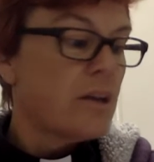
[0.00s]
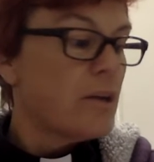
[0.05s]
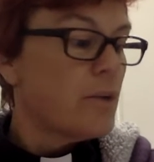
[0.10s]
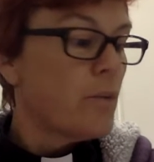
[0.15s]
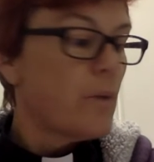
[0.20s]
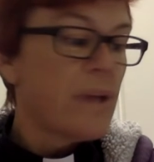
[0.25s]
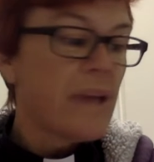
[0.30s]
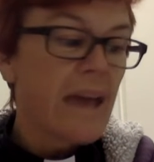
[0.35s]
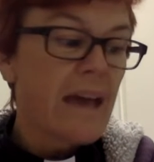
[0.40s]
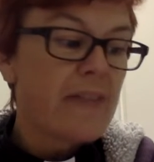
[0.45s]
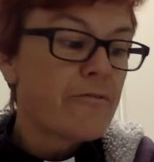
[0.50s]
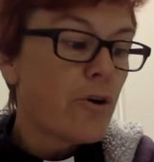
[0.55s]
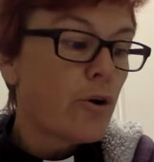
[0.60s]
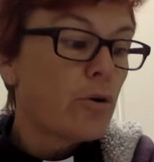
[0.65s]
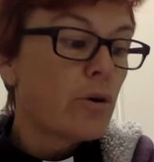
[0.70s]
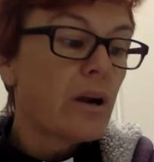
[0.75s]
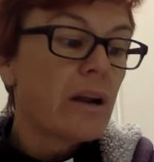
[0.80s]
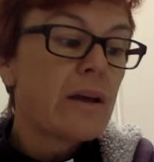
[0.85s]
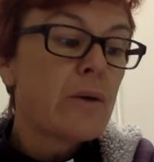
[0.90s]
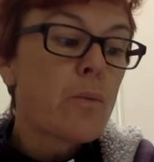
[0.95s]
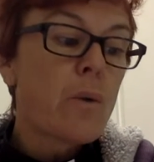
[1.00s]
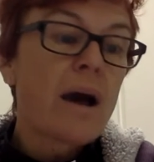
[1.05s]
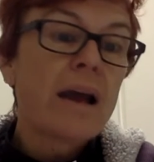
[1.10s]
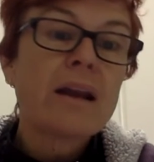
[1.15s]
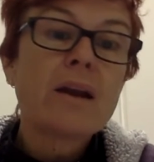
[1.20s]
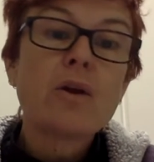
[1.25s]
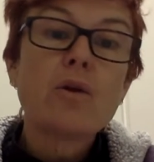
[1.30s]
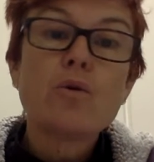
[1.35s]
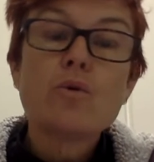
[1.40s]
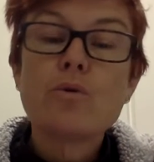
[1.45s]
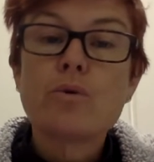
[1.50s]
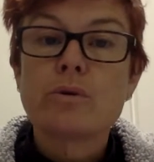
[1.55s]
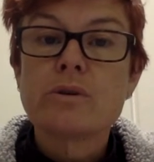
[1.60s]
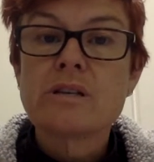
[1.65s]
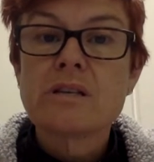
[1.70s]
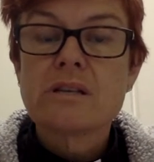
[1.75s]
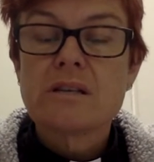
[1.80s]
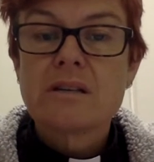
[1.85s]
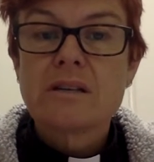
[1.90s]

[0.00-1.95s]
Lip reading: We have only one Lord,